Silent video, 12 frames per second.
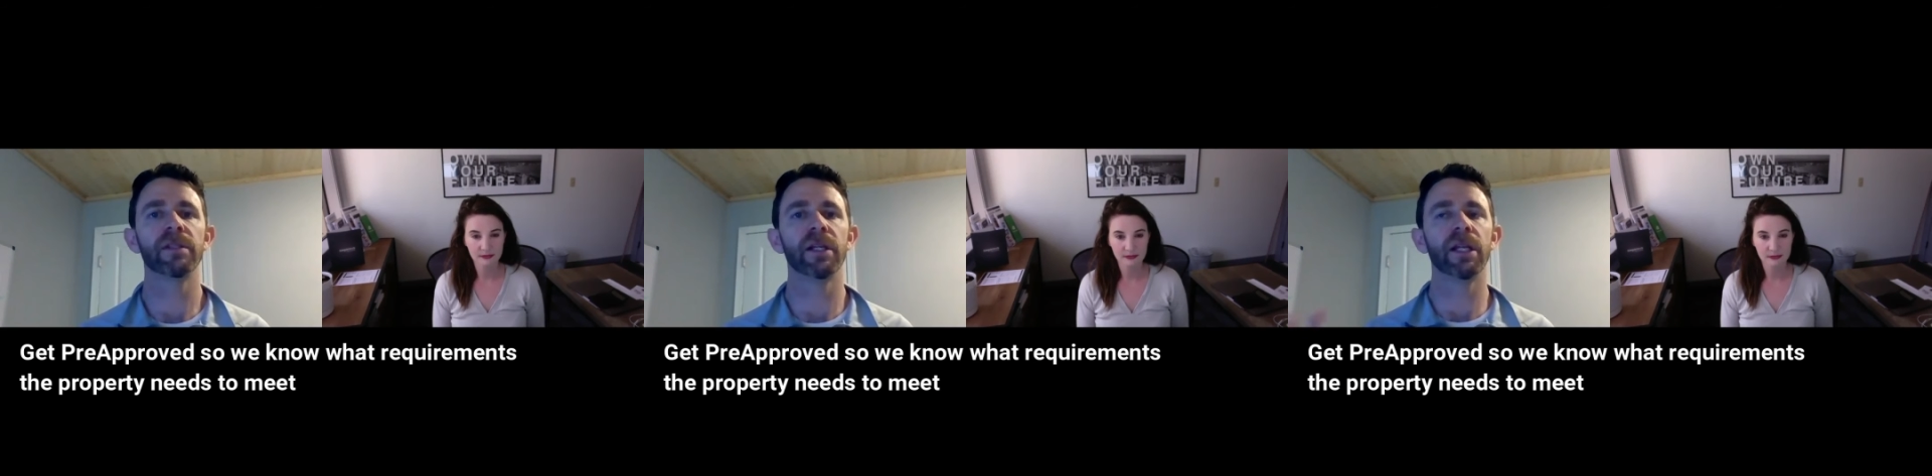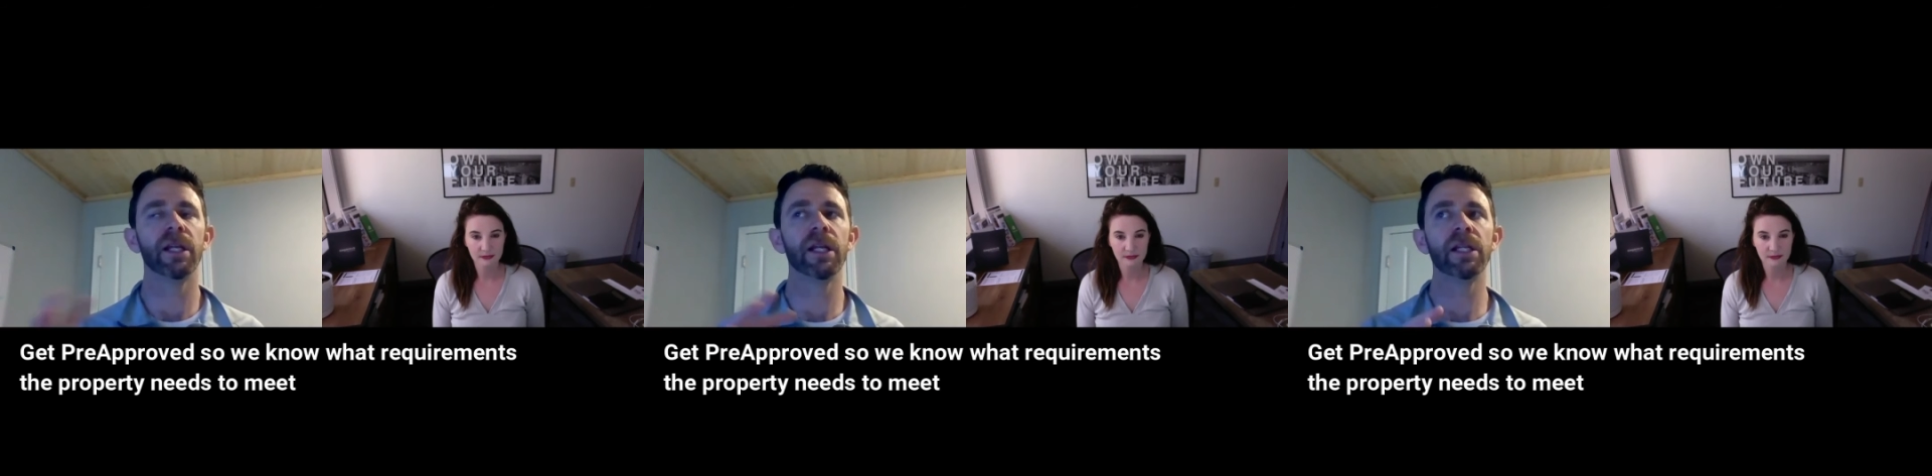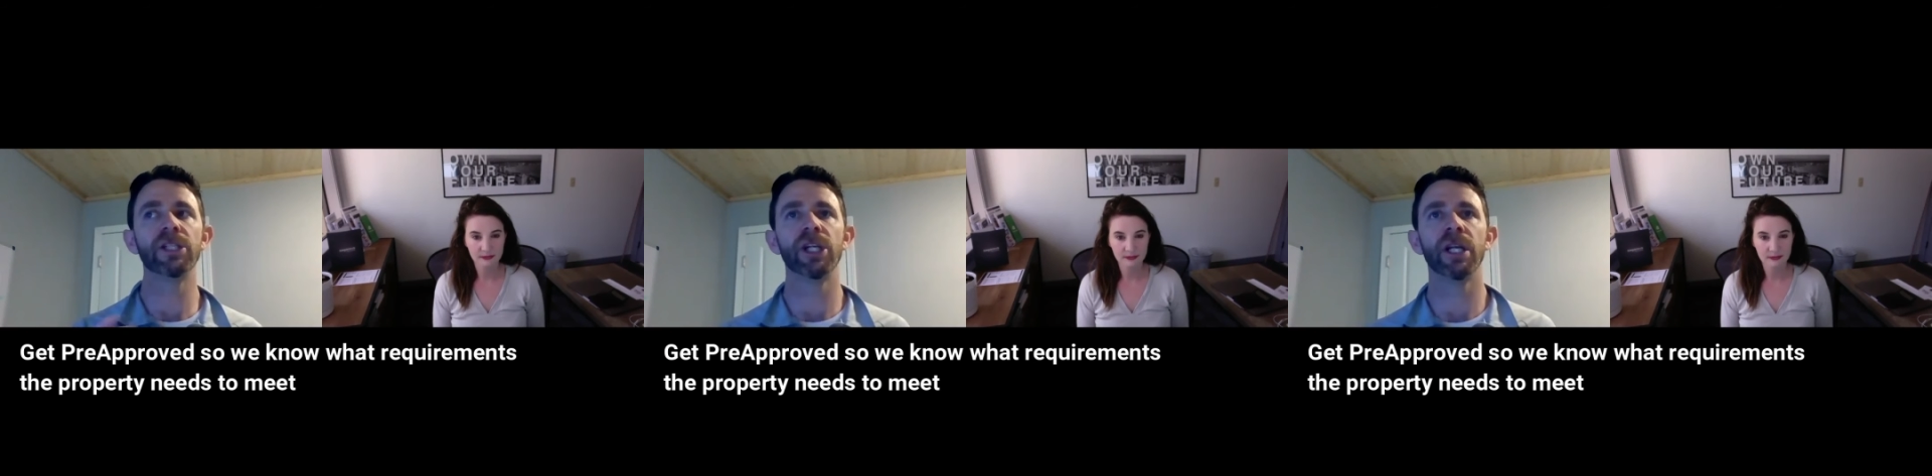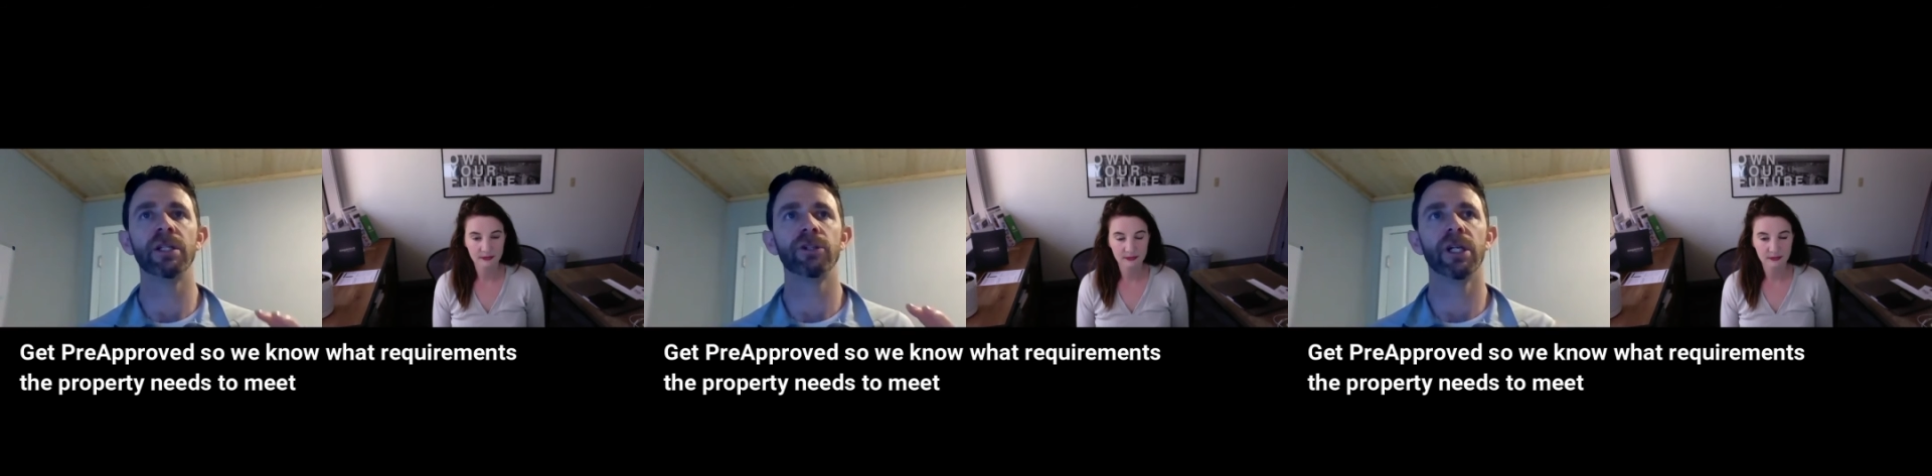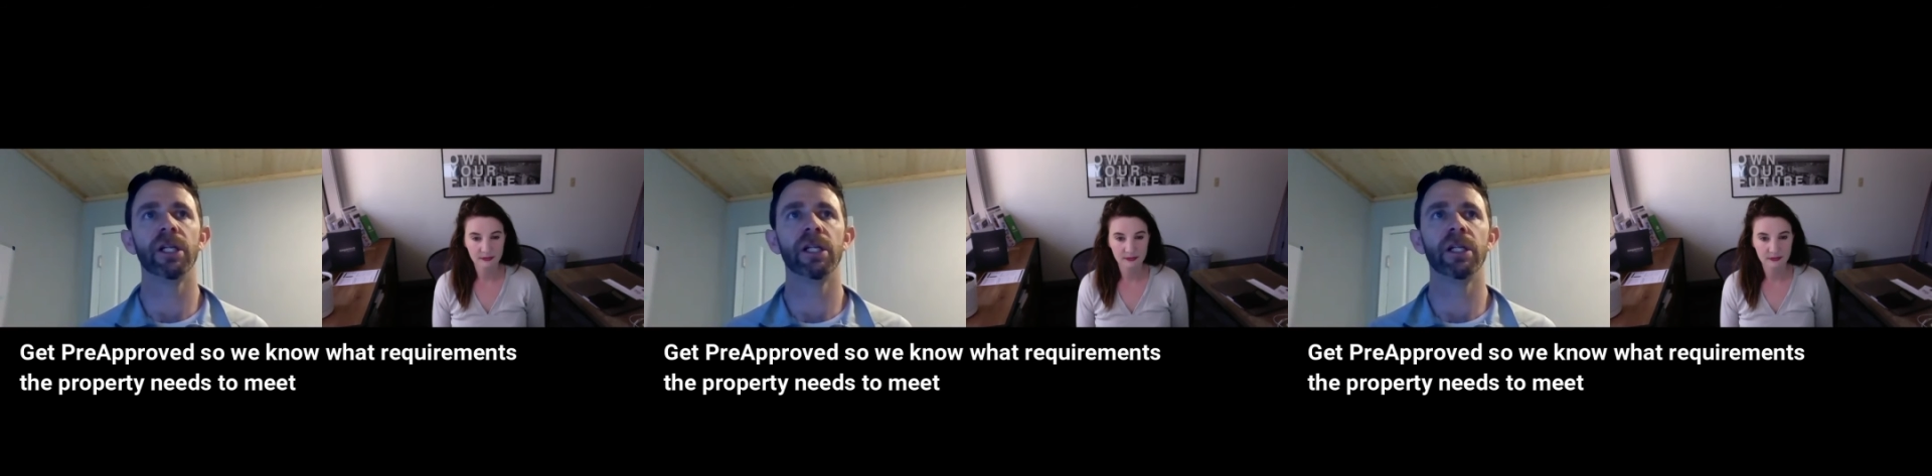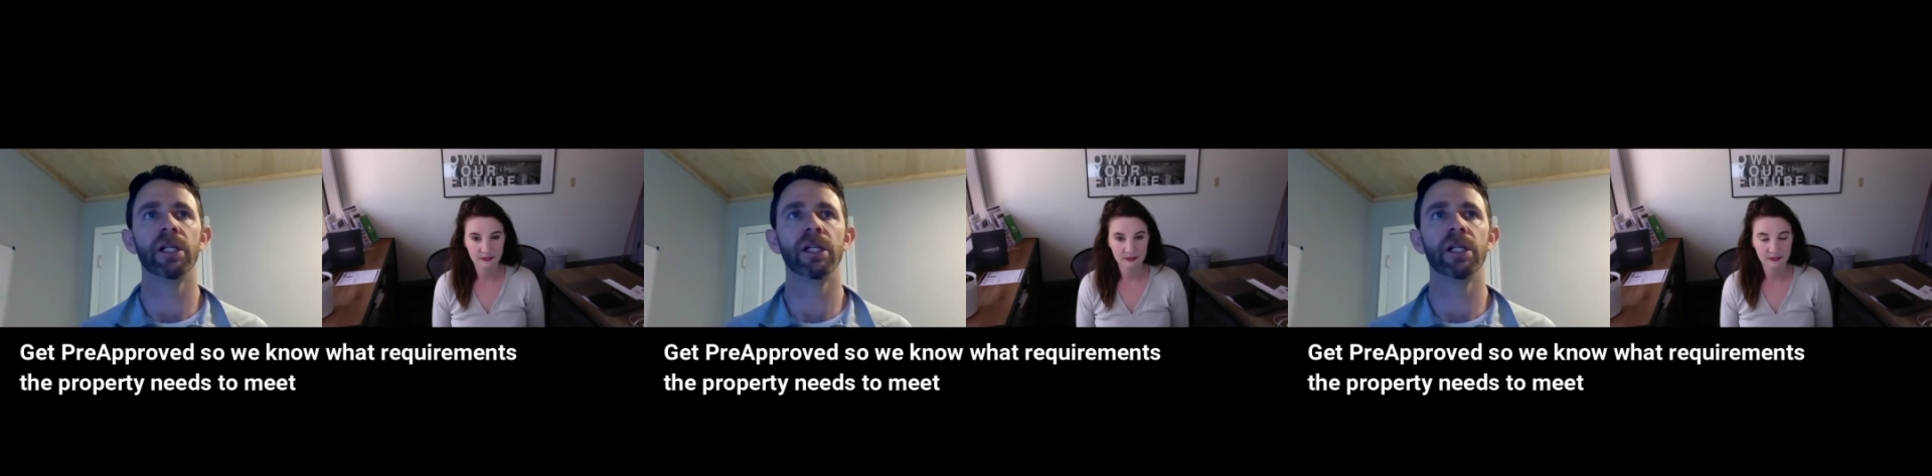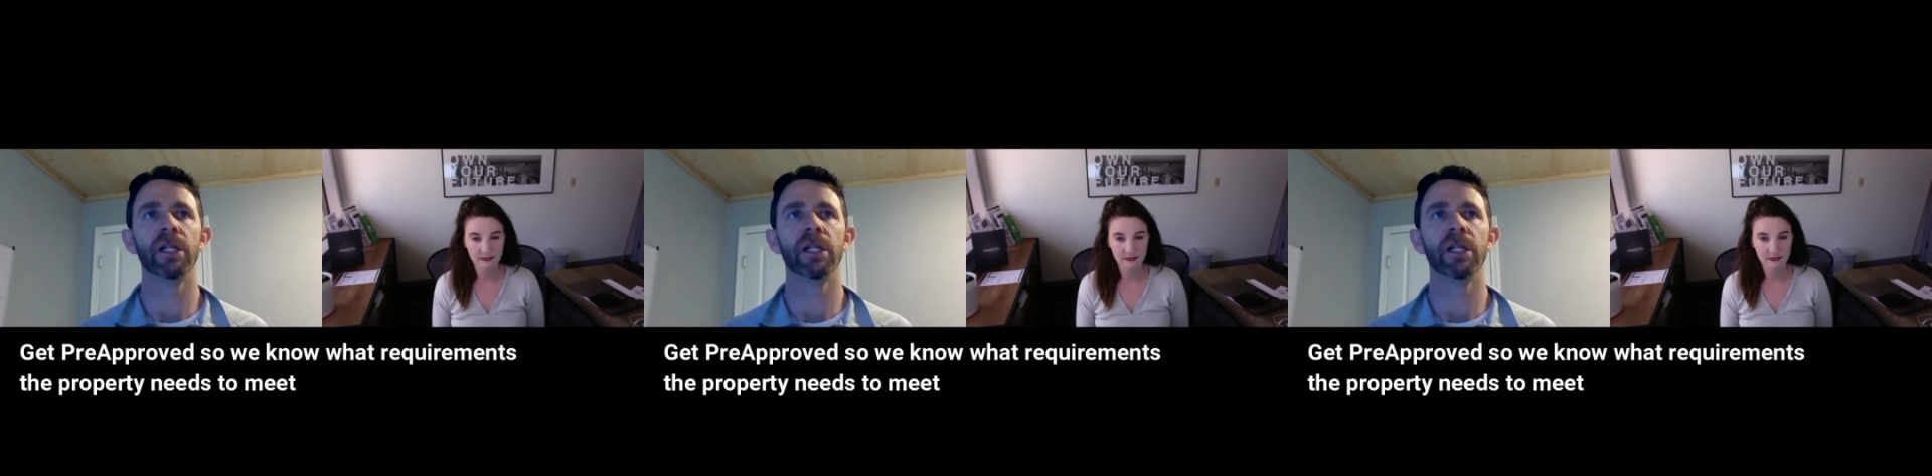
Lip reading: Any change or any nuance,